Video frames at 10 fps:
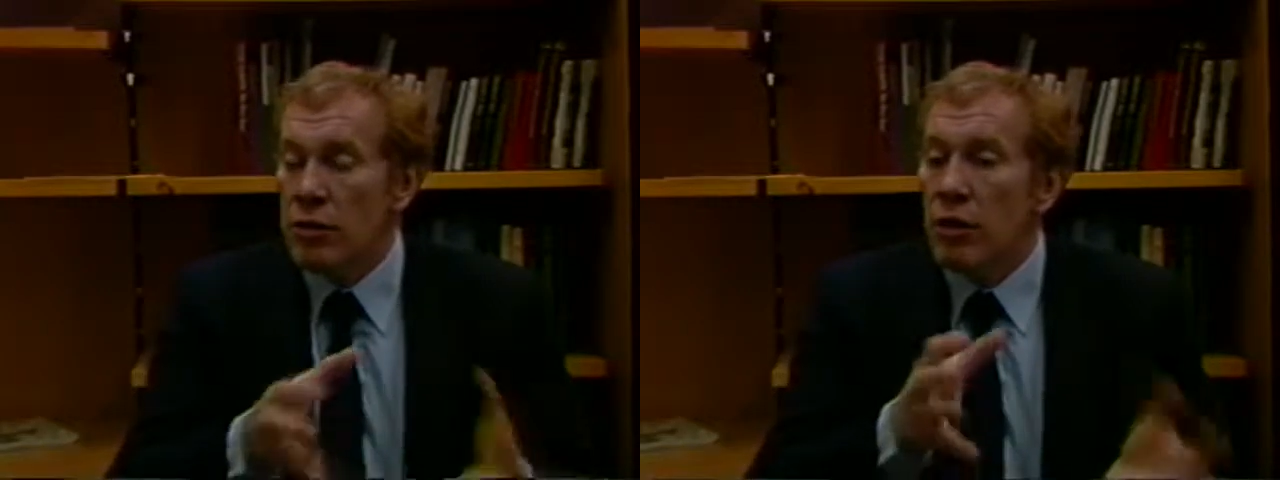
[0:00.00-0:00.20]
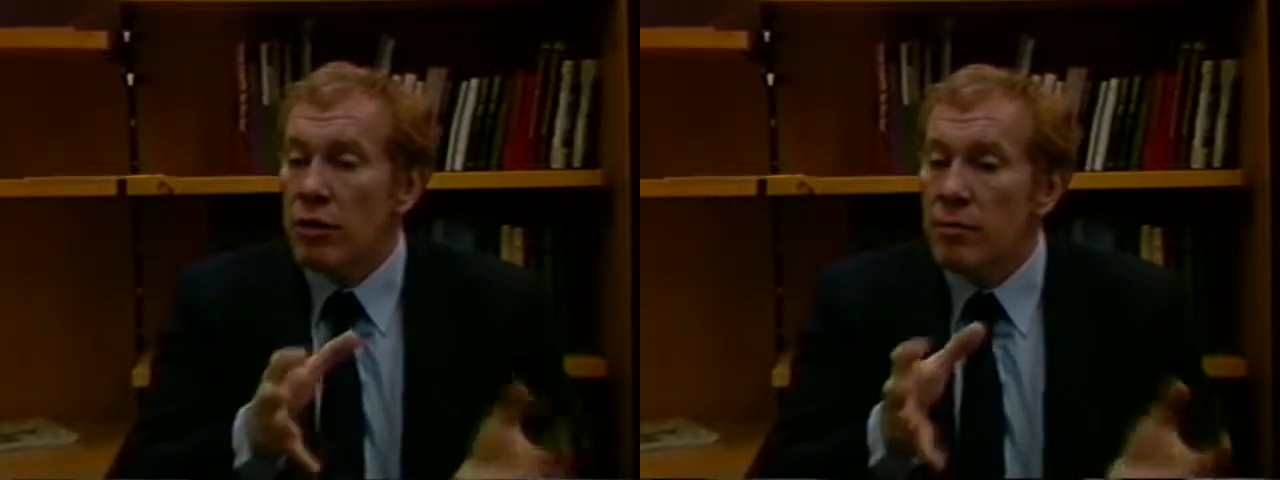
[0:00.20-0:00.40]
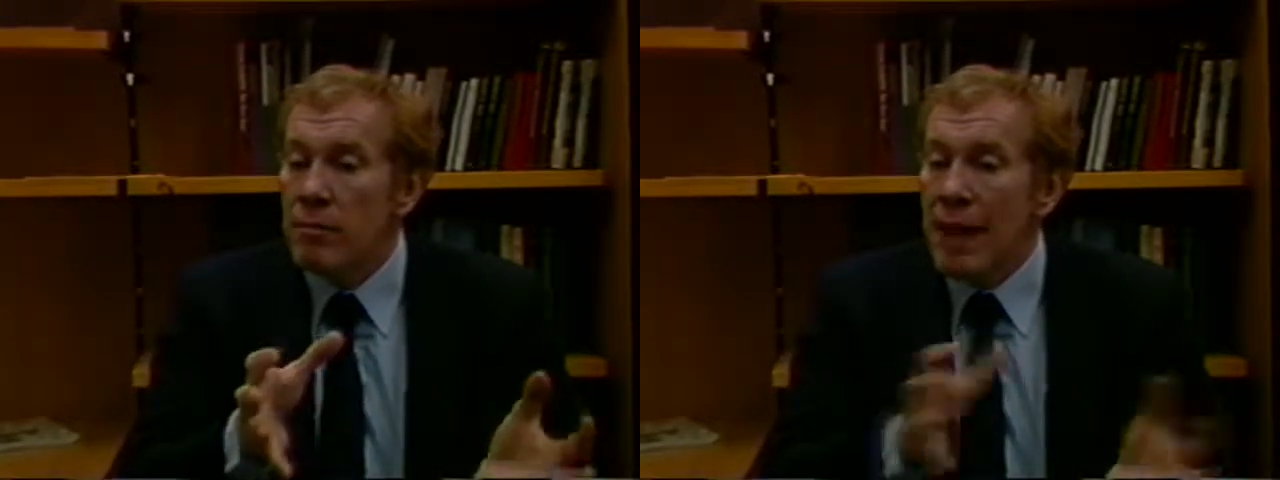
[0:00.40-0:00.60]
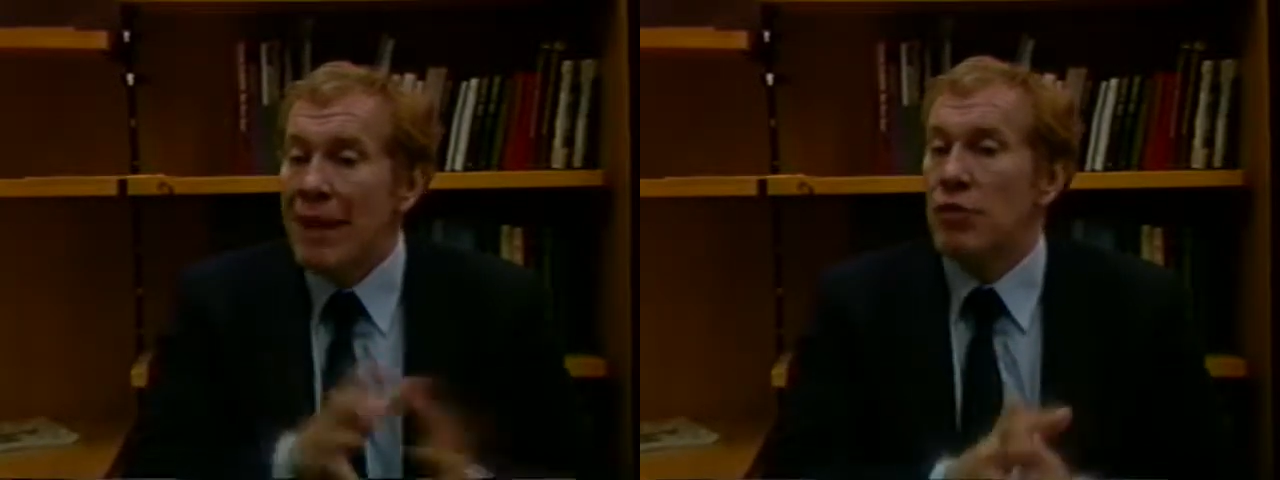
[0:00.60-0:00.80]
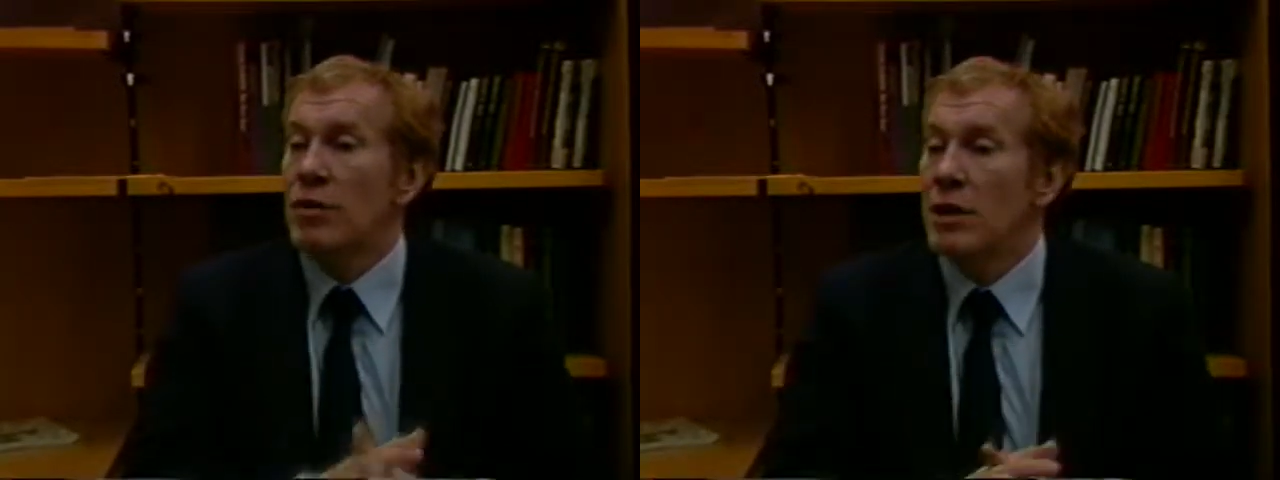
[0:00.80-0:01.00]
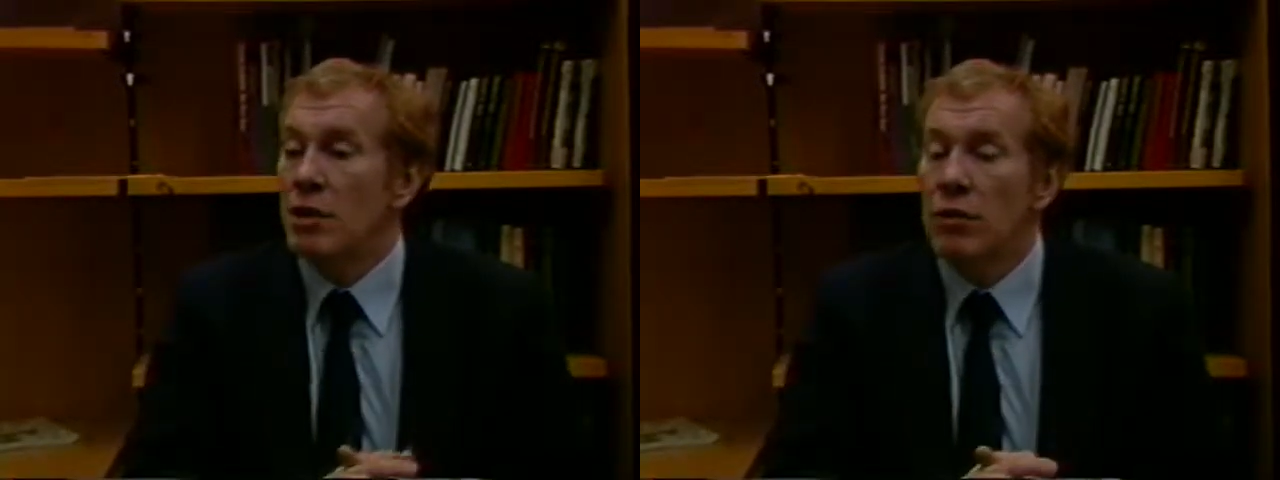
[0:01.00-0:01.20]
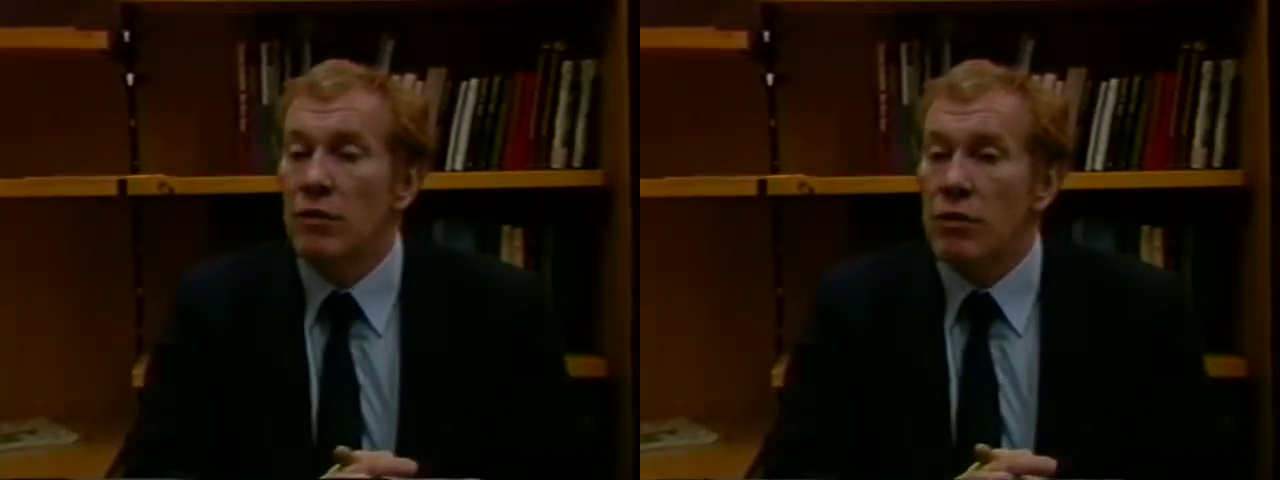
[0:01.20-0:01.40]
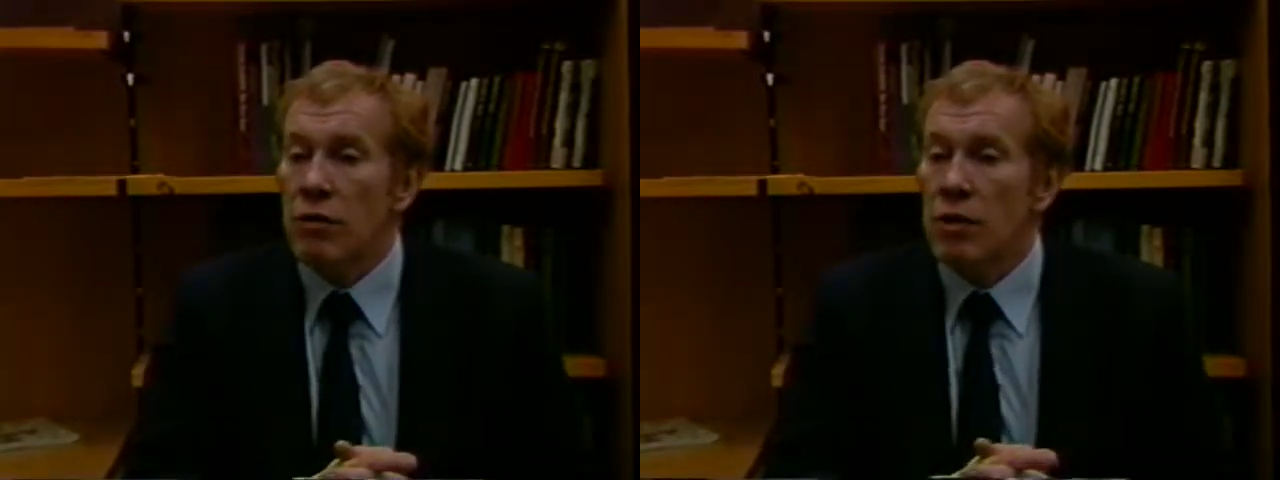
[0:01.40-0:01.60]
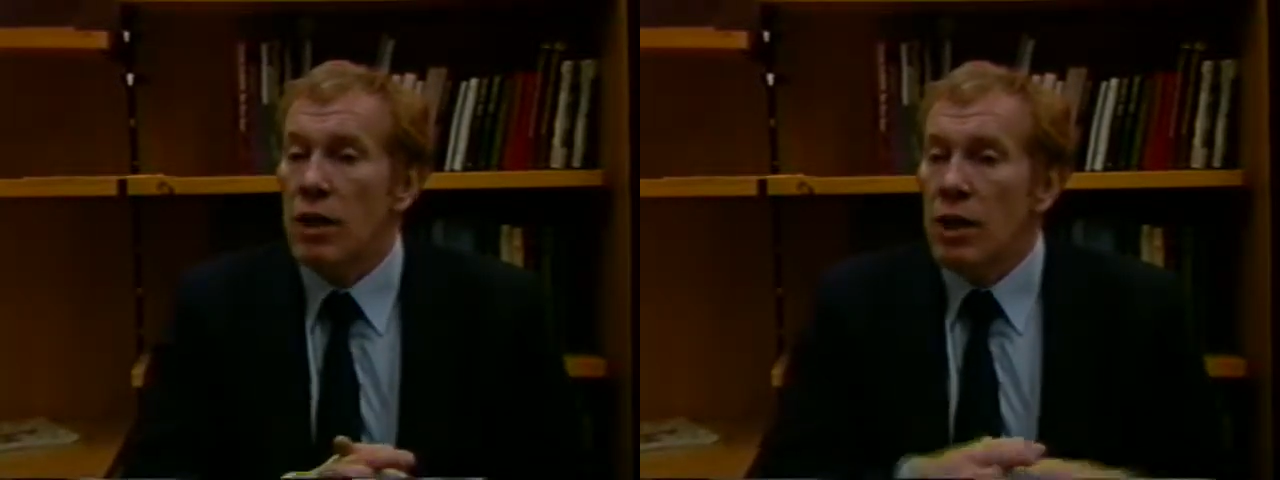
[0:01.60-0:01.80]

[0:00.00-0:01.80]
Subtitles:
all the matter in the universe,